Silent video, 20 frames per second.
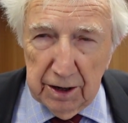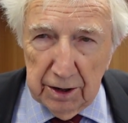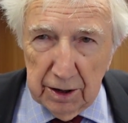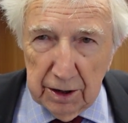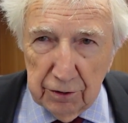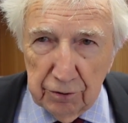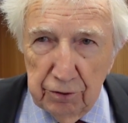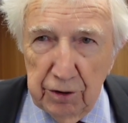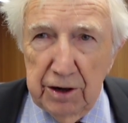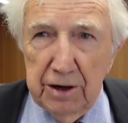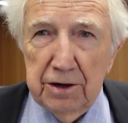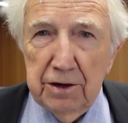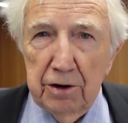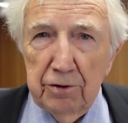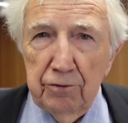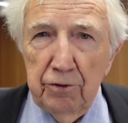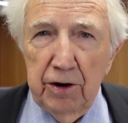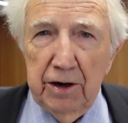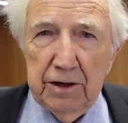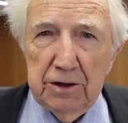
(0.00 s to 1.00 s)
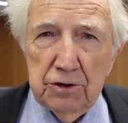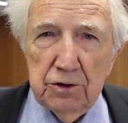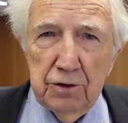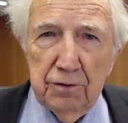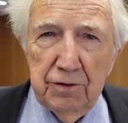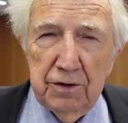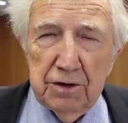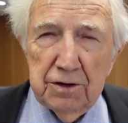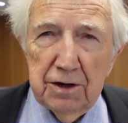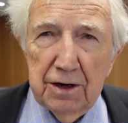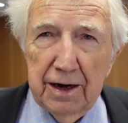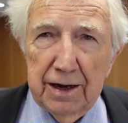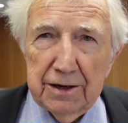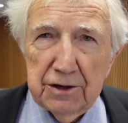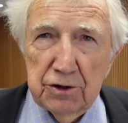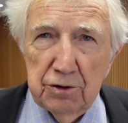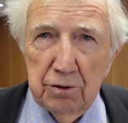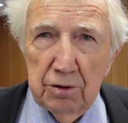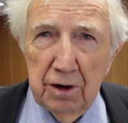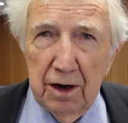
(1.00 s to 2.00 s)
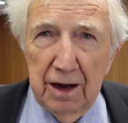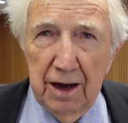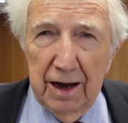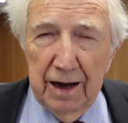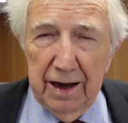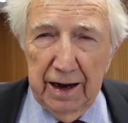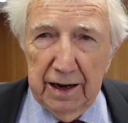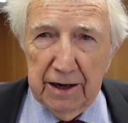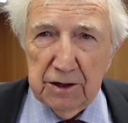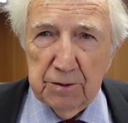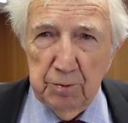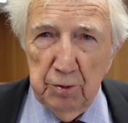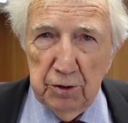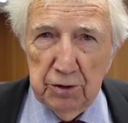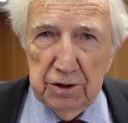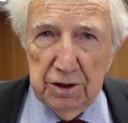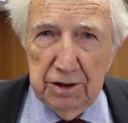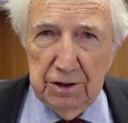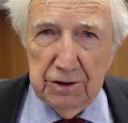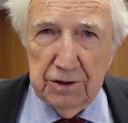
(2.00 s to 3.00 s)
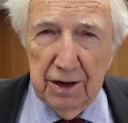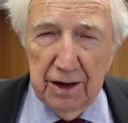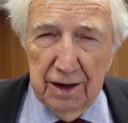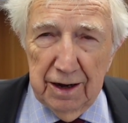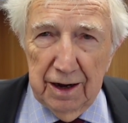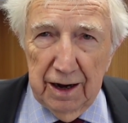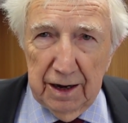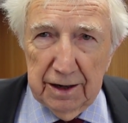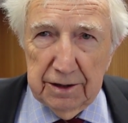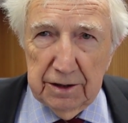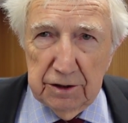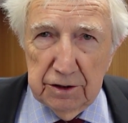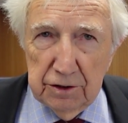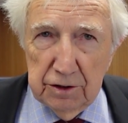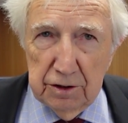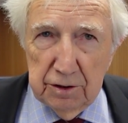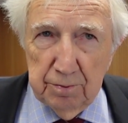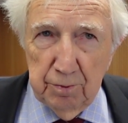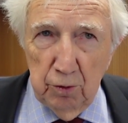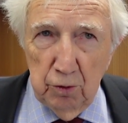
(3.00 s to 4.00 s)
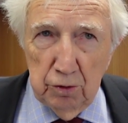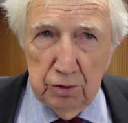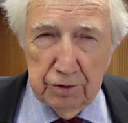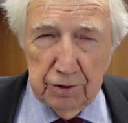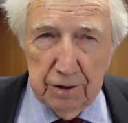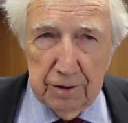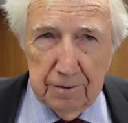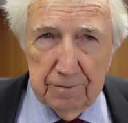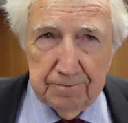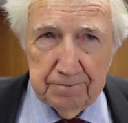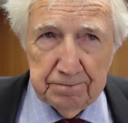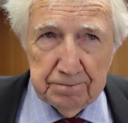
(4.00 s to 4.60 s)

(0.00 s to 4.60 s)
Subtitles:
greater range of intellectual expertise at its disposal.